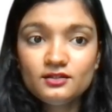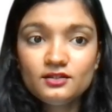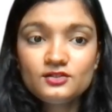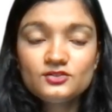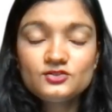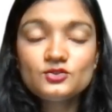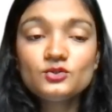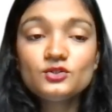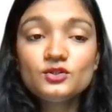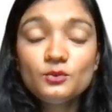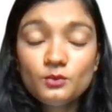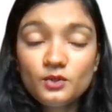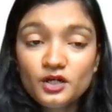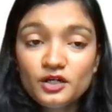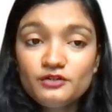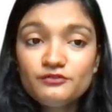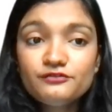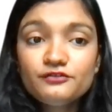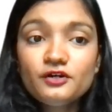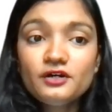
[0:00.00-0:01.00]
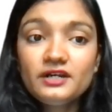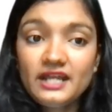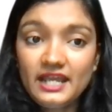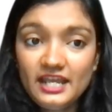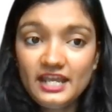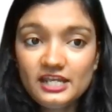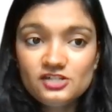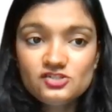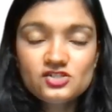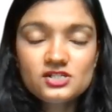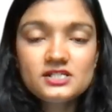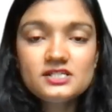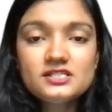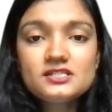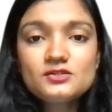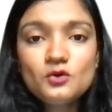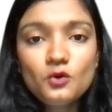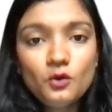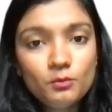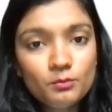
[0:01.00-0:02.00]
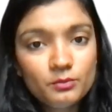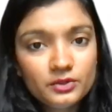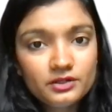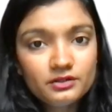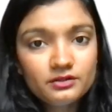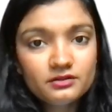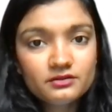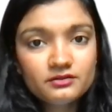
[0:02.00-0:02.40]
So the word for age is umr,